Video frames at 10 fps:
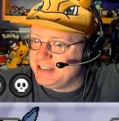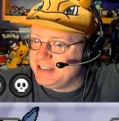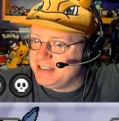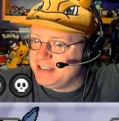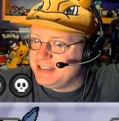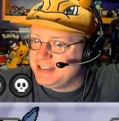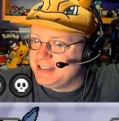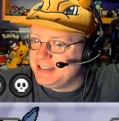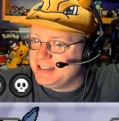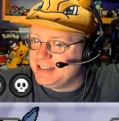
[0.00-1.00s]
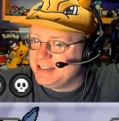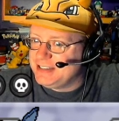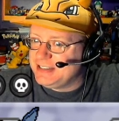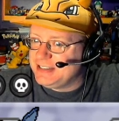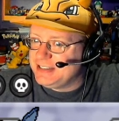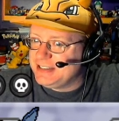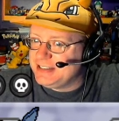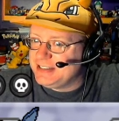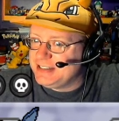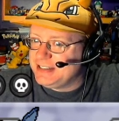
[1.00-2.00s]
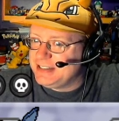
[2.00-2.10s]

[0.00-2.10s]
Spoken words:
Nothing is said.